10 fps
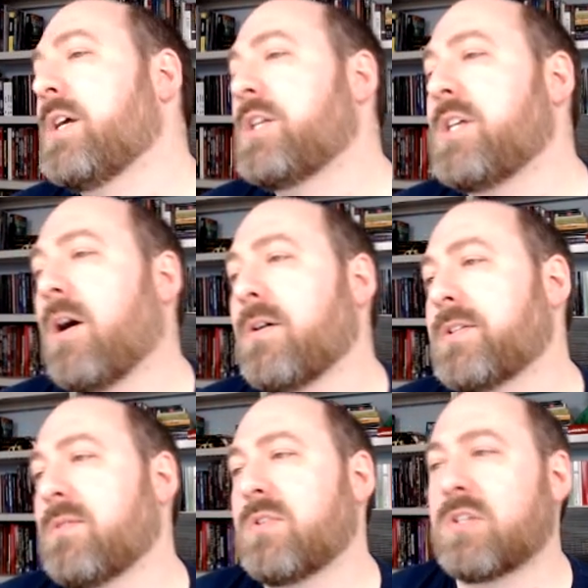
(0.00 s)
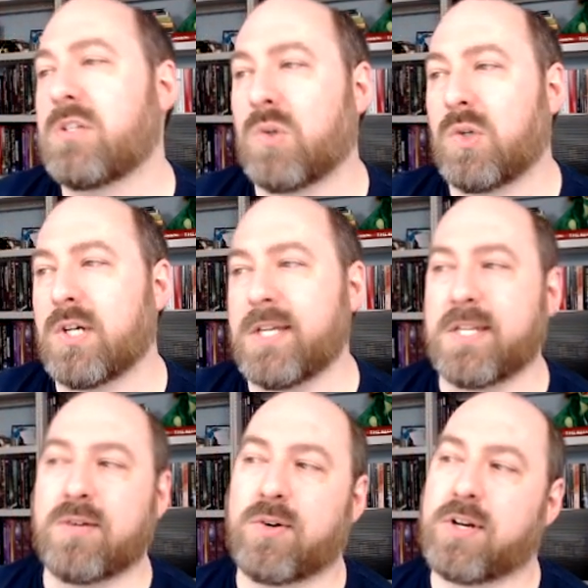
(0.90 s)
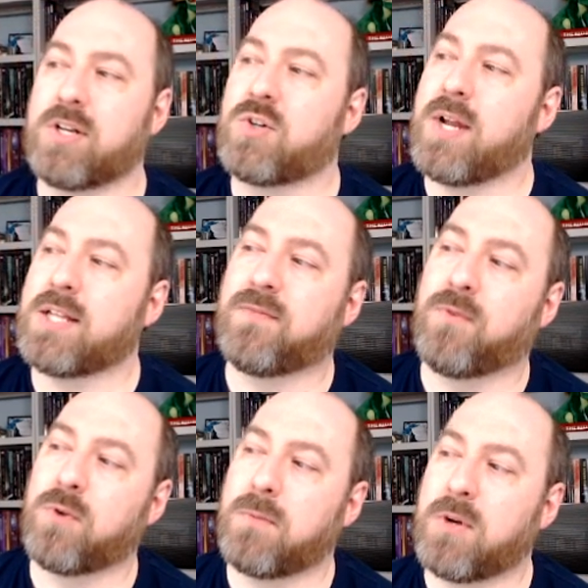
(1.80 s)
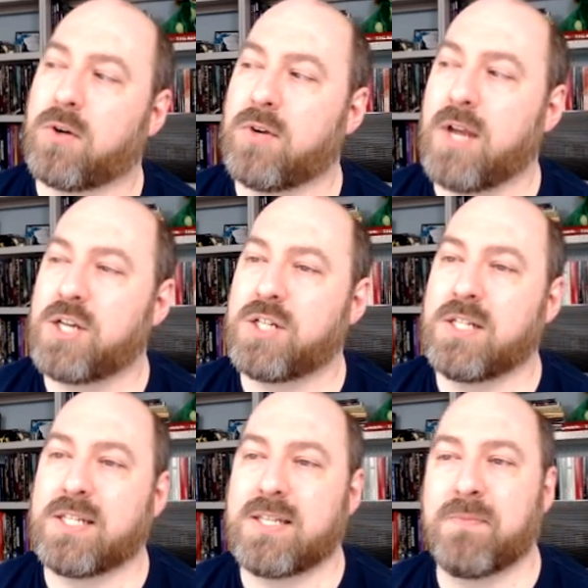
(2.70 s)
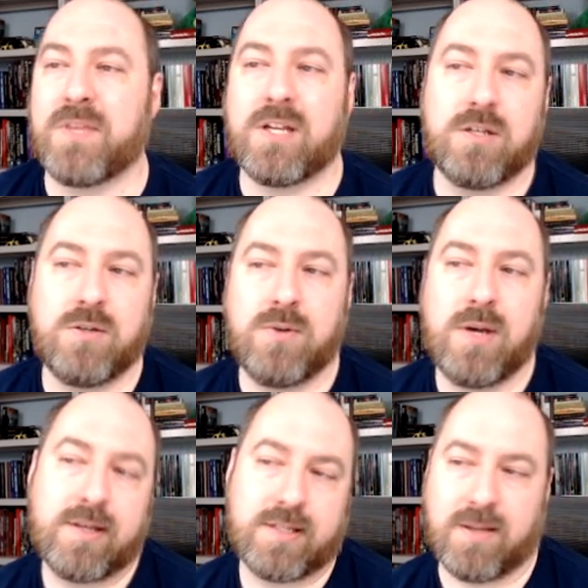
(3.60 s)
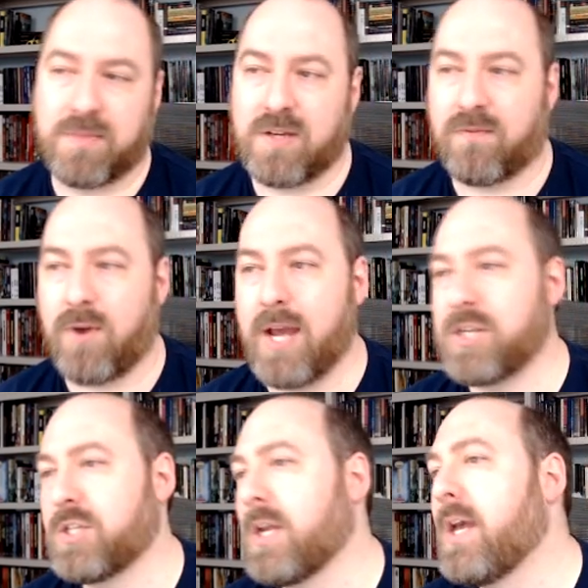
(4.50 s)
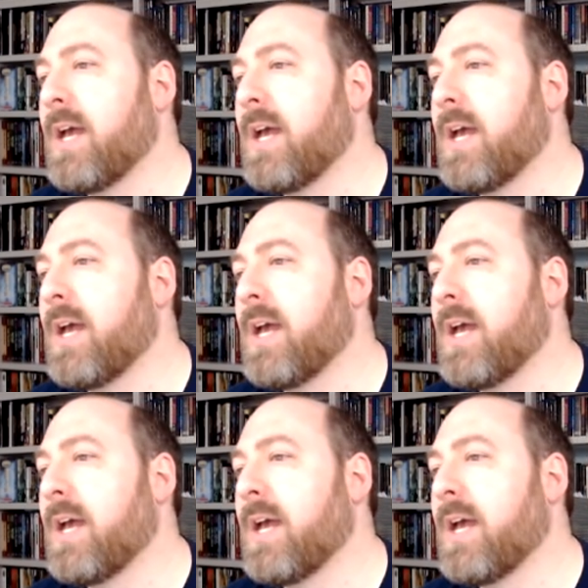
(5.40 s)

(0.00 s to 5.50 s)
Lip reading: She also destroys in order to transform her creation into something new, something fresh.